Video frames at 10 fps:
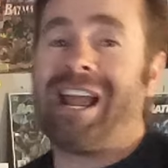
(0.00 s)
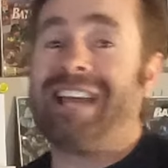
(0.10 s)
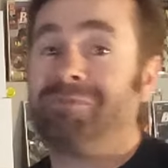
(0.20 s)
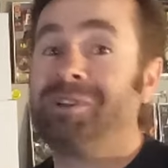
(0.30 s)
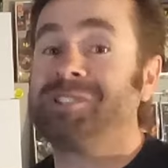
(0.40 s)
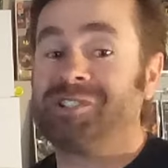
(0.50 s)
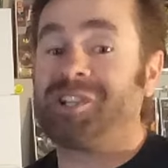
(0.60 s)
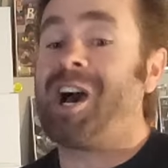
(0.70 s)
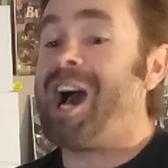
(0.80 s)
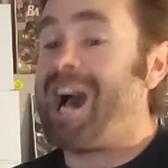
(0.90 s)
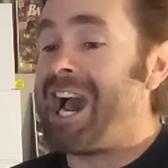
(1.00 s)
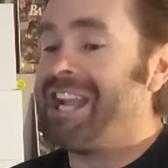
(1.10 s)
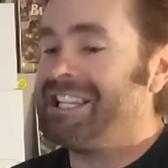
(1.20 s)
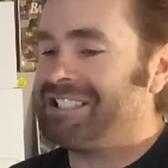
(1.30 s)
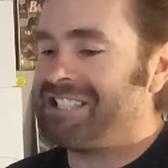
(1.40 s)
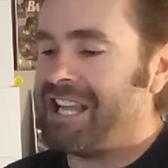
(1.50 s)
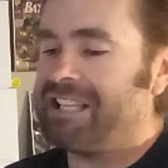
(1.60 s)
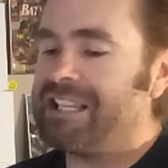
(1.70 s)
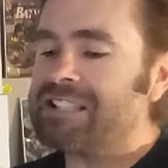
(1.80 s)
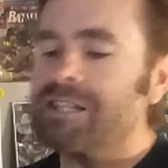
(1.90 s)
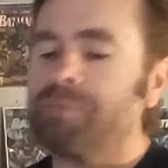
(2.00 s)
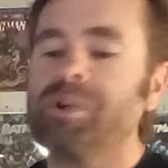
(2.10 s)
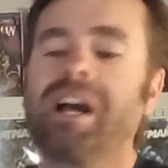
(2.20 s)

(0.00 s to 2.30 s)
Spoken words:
at, which is a high setting. Next up, we